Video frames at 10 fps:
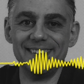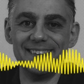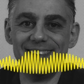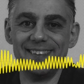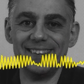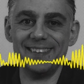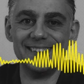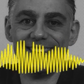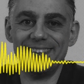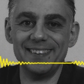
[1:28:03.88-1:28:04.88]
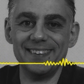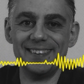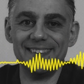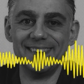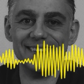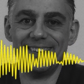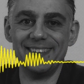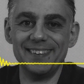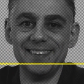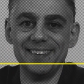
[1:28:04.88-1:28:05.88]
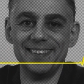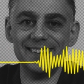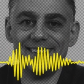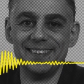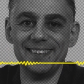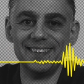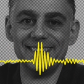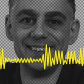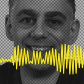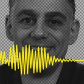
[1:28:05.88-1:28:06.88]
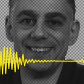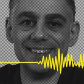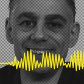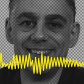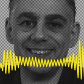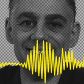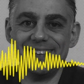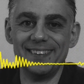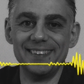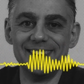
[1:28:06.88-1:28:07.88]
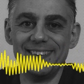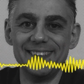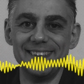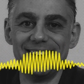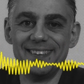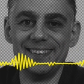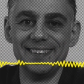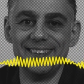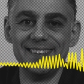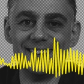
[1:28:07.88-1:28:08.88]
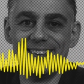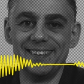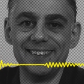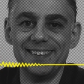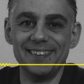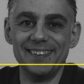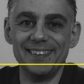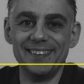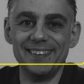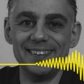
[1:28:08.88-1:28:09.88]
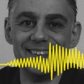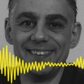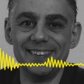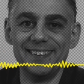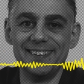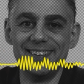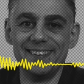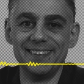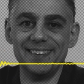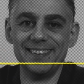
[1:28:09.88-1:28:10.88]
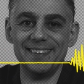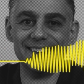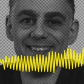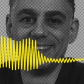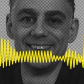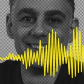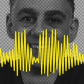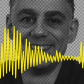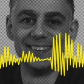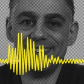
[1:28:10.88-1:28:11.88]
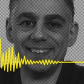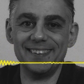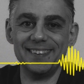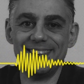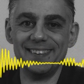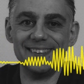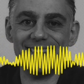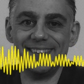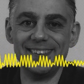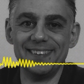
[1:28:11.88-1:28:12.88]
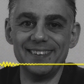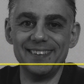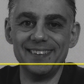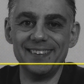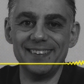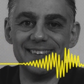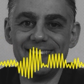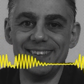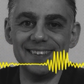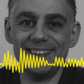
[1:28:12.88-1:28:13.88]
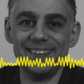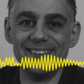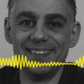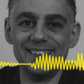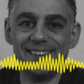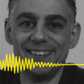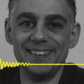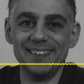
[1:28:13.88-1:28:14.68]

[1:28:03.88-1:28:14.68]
you know it to play the game, but it's putting it in the right part of the rulebook and not right at the start. So that's one thing that's there.